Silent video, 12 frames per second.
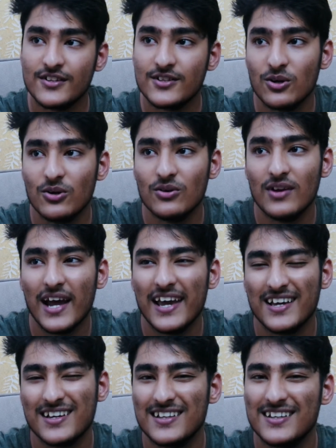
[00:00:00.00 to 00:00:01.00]
So
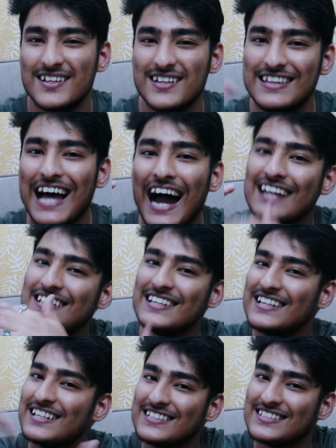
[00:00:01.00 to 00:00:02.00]
like that
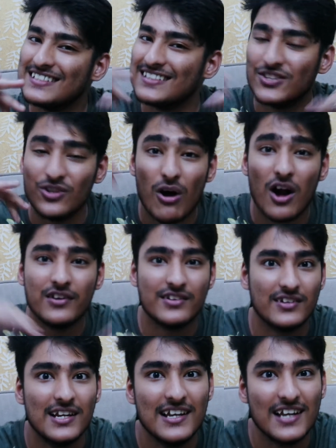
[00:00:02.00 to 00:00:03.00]
is not
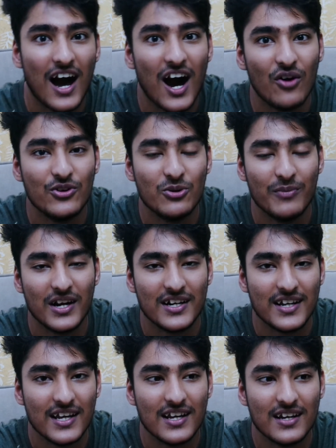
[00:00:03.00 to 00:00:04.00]
really how you
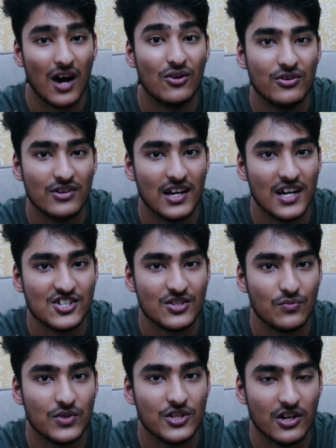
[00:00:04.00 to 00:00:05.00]
maintain a good
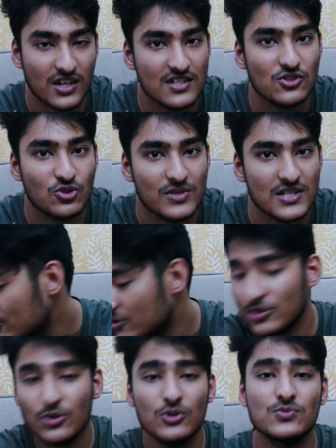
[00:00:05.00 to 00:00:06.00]
relation with your consumer. So
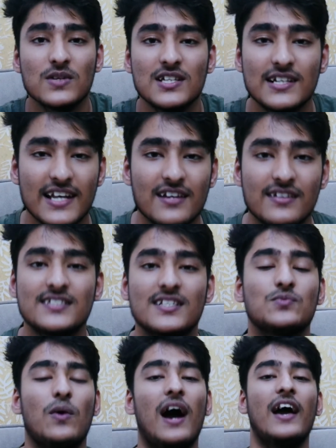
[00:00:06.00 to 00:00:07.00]
those were the ten
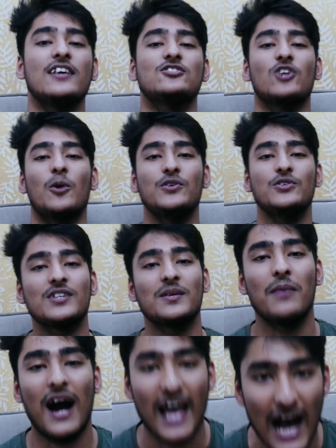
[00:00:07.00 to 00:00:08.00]
reasons why I stopped using
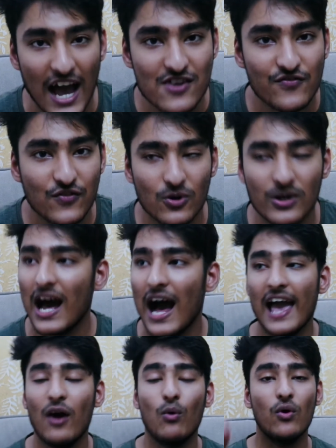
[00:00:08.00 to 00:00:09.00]
my iPhone.
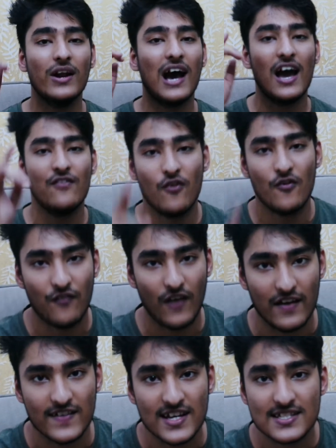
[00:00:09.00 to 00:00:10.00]
I own an iPhone
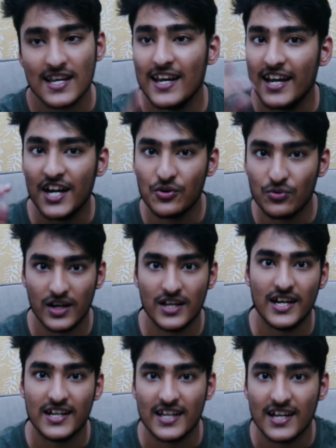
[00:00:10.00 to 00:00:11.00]
five S in
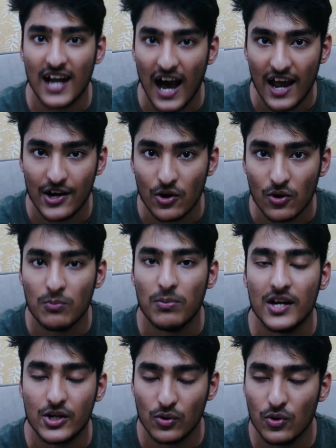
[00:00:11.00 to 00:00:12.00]
twenty eighteen, I know,
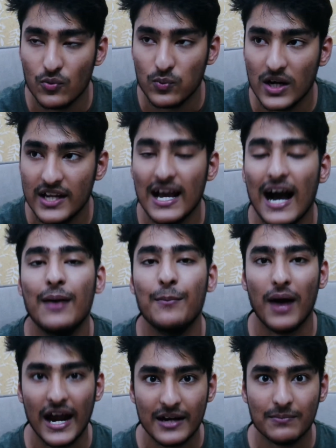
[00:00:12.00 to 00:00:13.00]
but don't worry, I
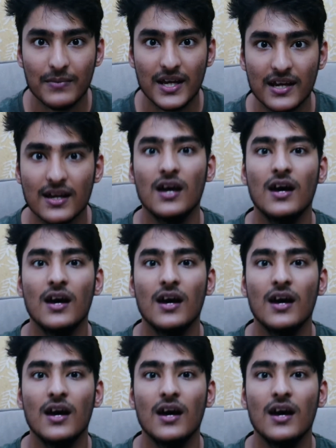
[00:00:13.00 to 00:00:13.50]
might make